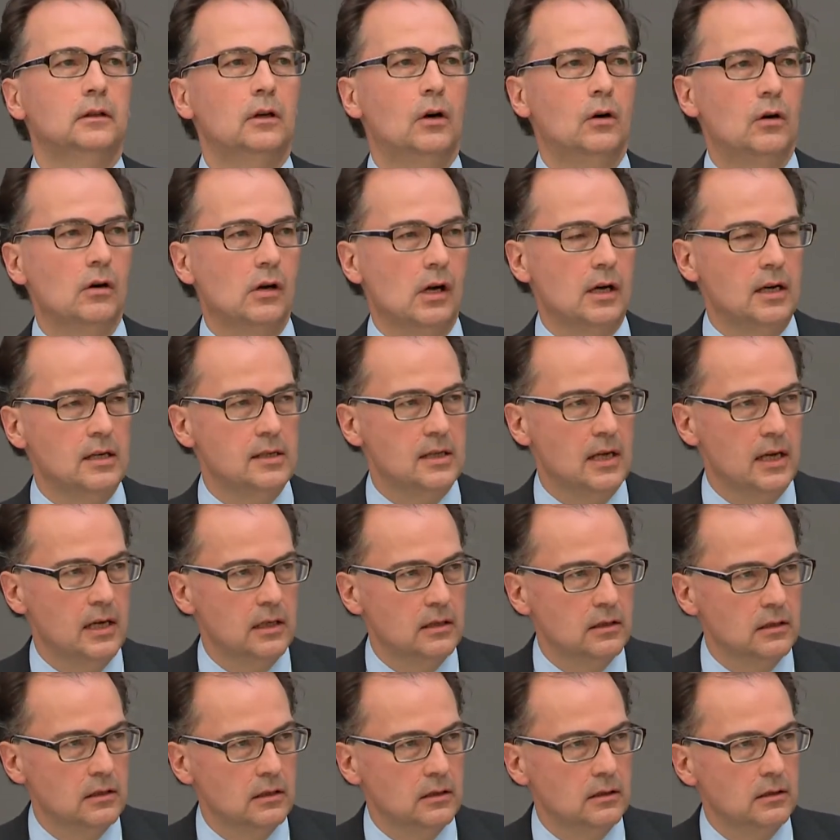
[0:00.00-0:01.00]

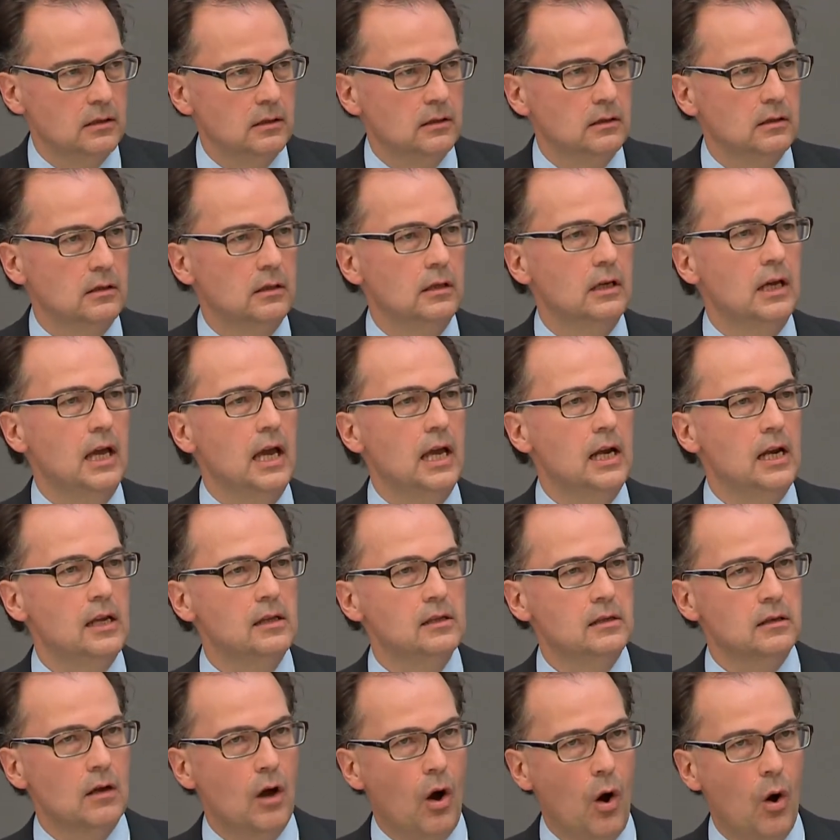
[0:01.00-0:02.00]
organization in
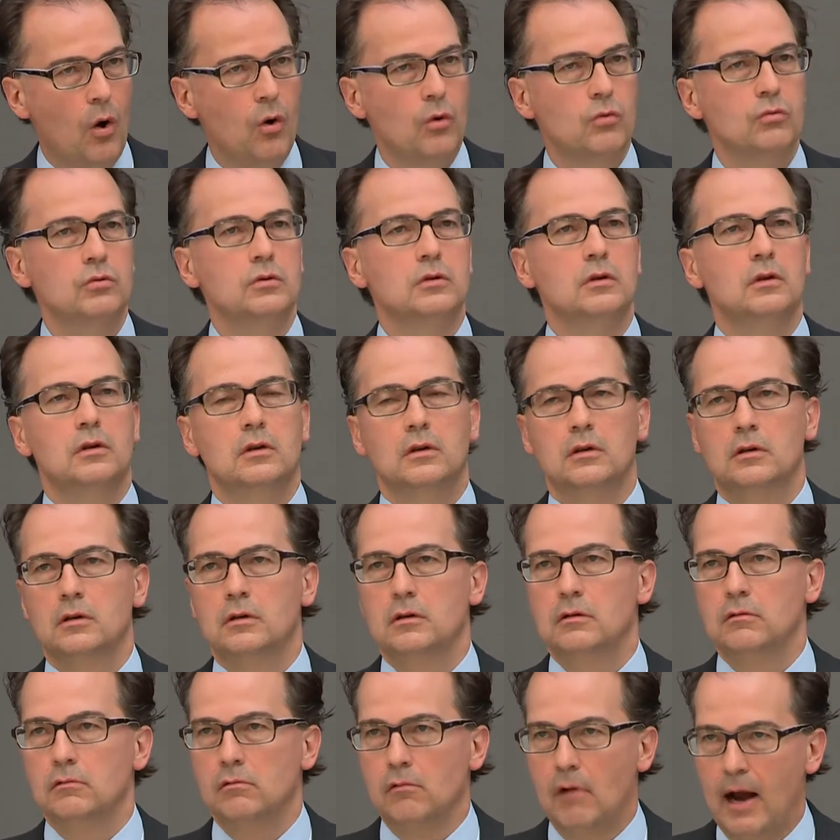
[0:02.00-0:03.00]
its own
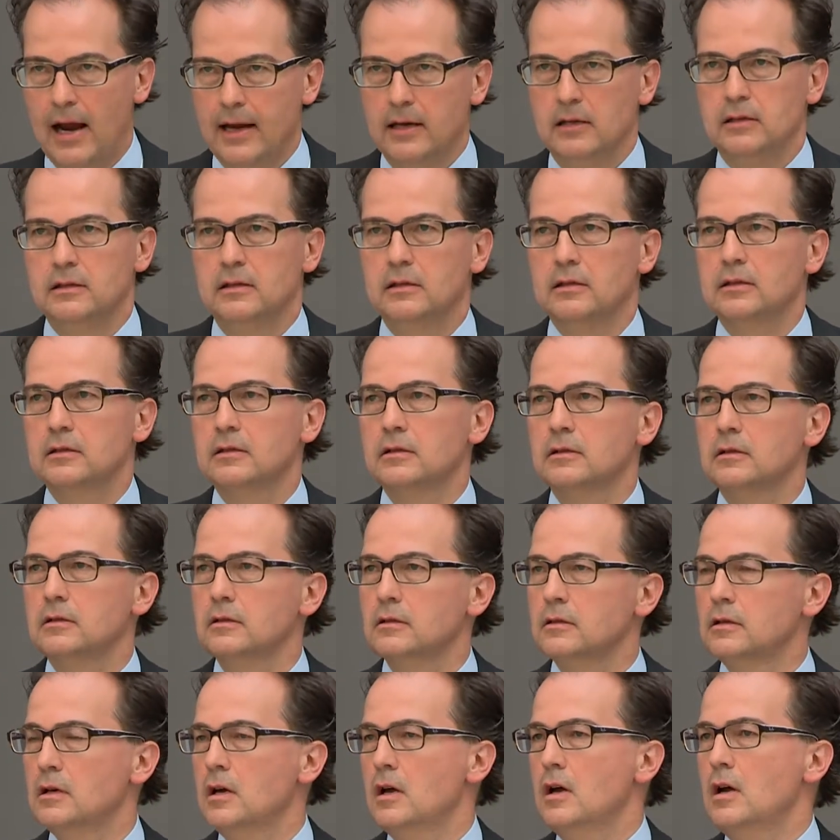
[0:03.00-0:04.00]
rights.
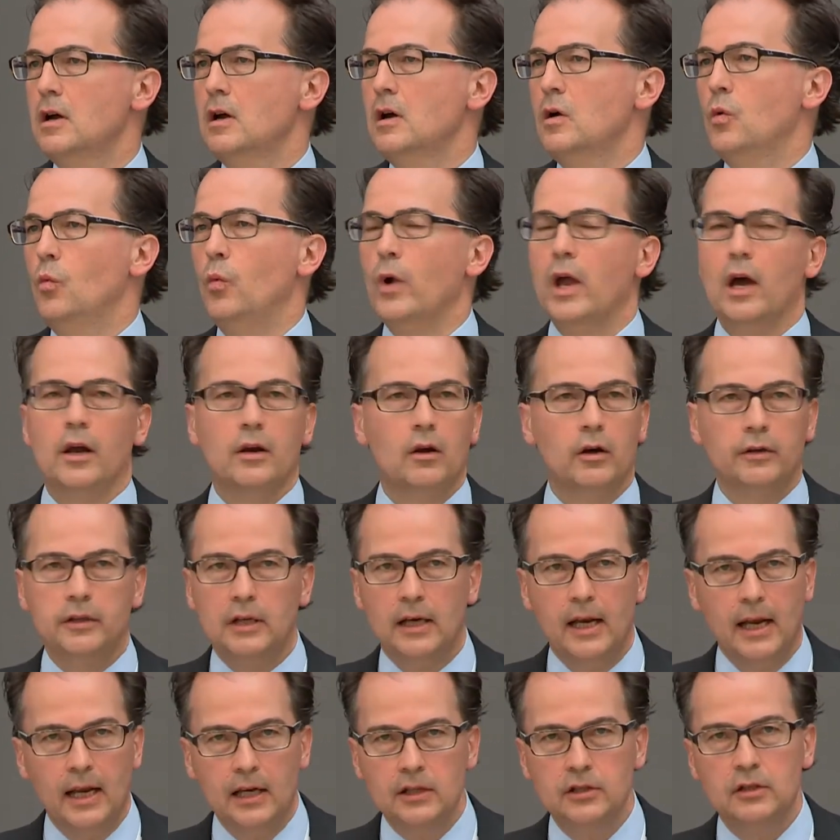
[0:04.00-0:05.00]
We are not an
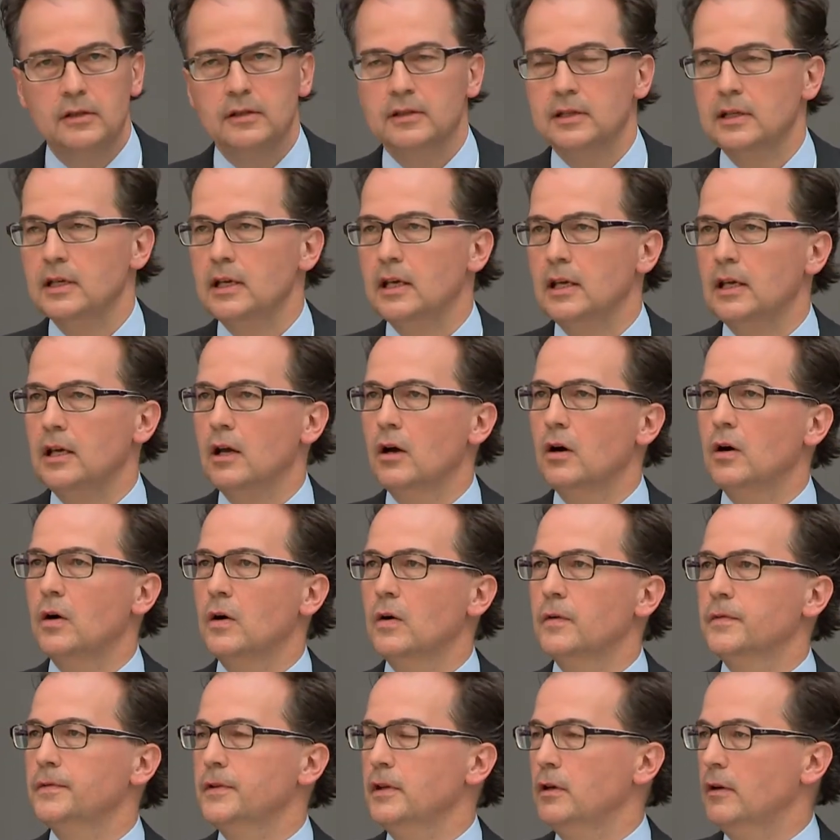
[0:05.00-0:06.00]
agency
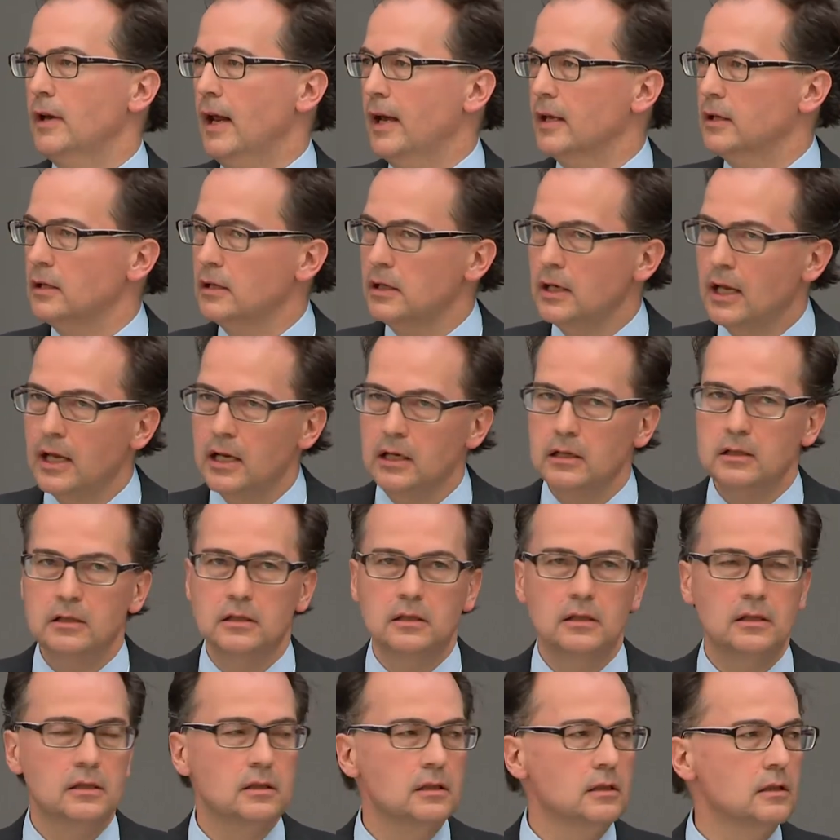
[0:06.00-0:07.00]
of the United
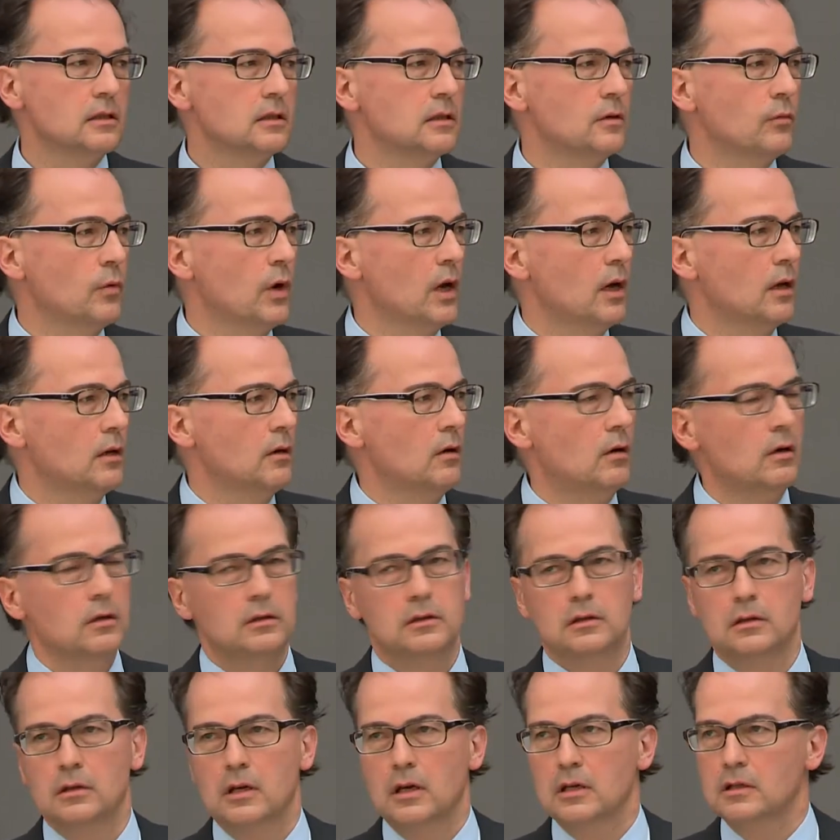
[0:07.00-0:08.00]
Nations. We are
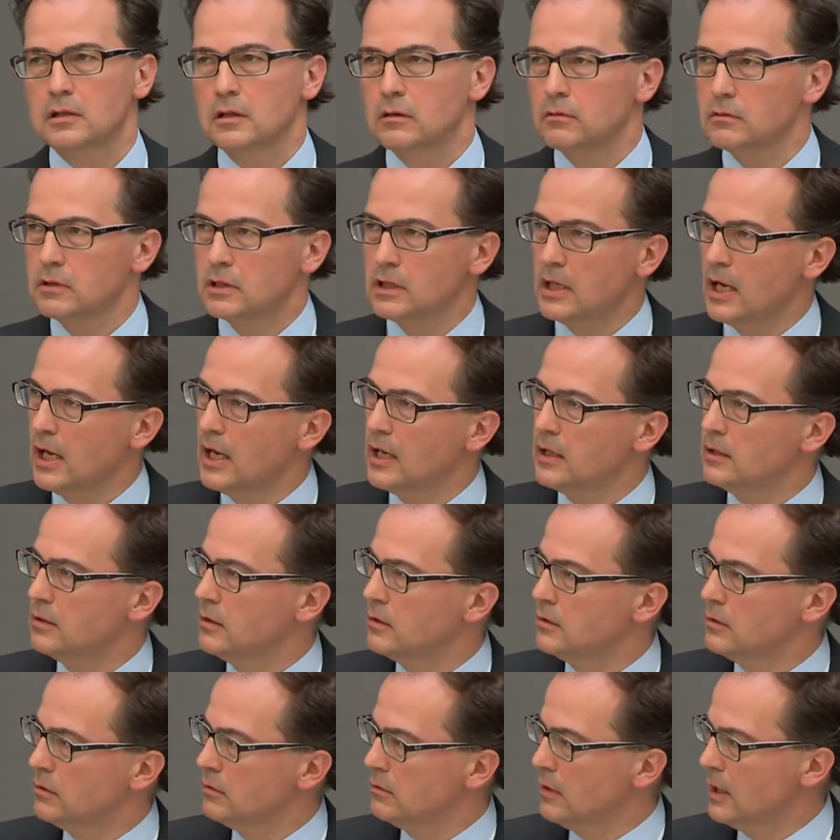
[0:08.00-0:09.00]
not
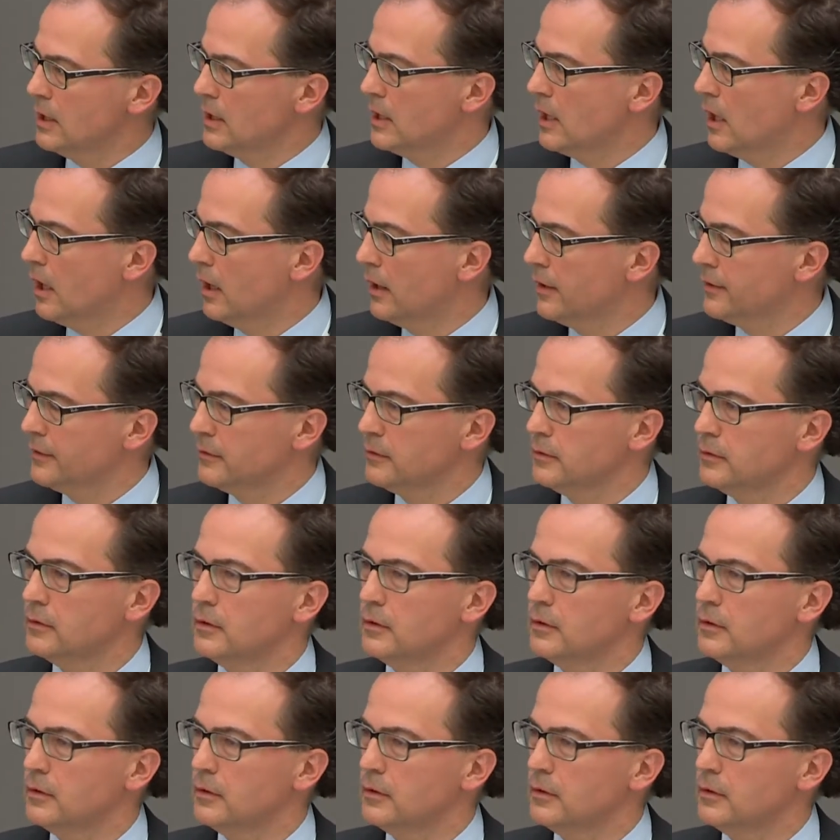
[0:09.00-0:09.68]
associated to any other